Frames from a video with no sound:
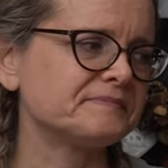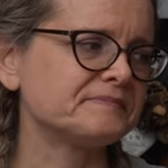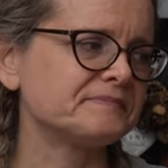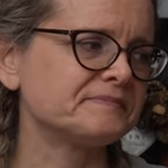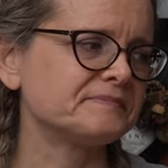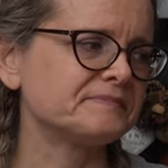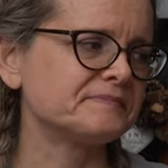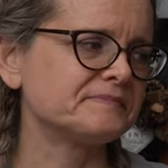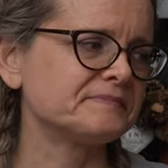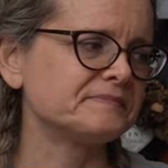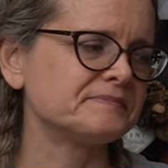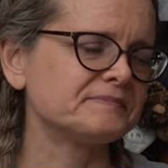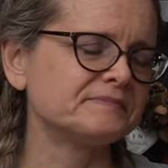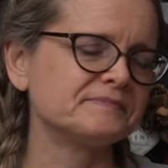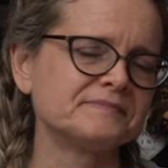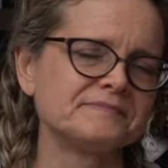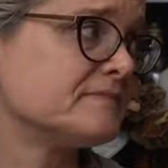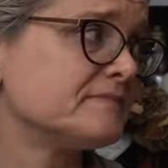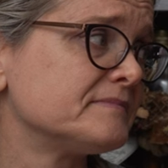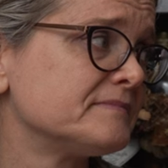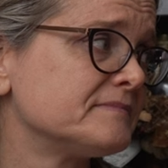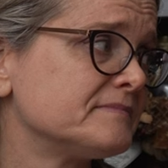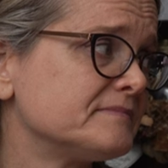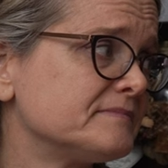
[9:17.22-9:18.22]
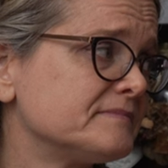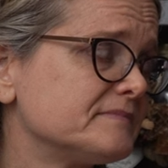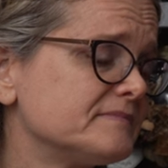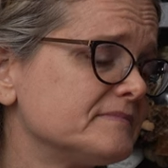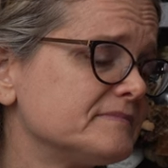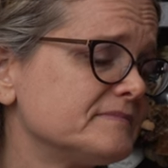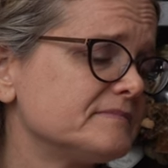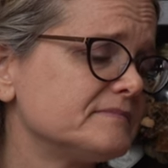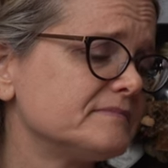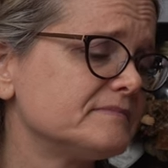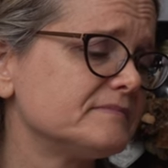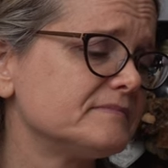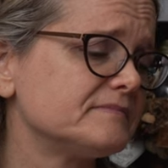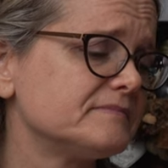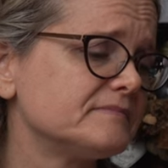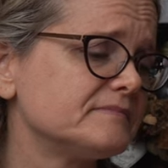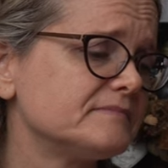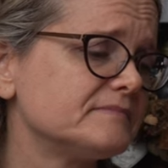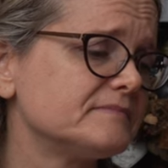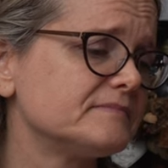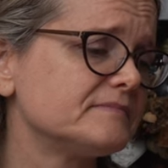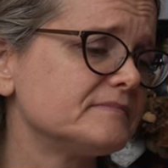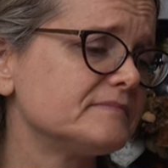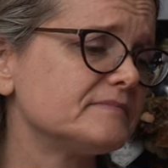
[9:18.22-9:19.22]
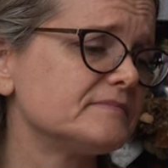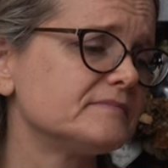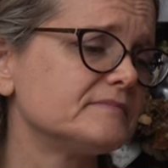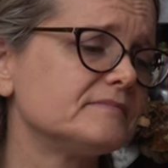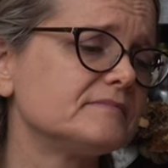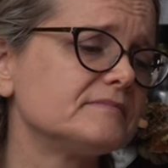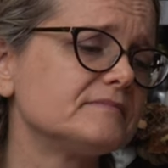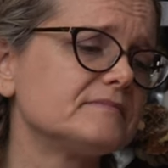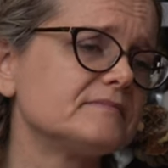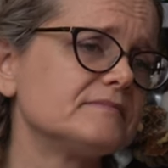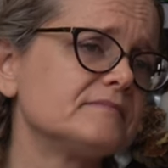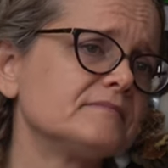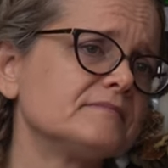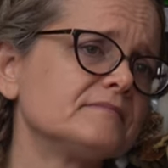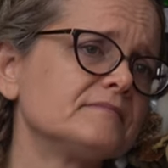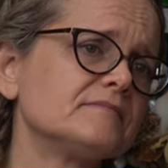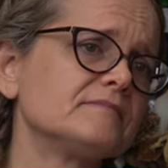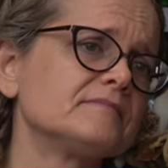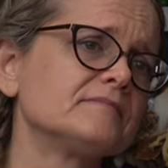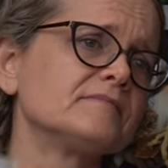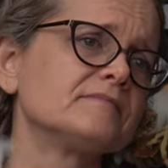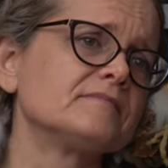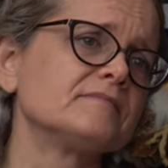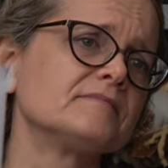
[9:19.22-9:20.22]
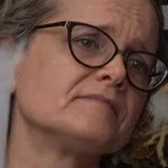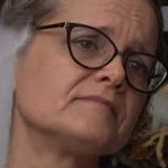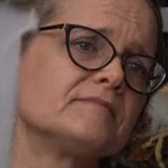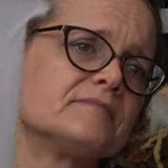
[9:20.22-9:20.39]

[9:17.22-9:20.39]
(not speaking)